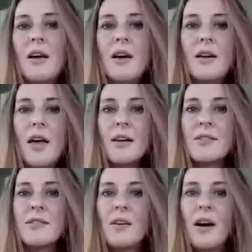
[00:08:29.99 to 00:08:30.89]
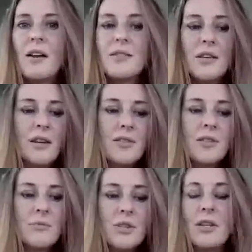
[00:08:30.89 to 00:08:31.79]
an exercise that gets
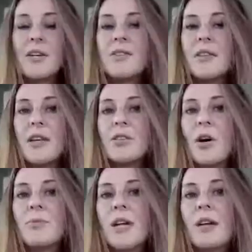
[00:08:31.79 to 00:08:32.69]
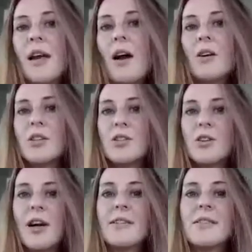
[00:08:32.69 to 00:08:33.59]
them to list their top 10 character traits,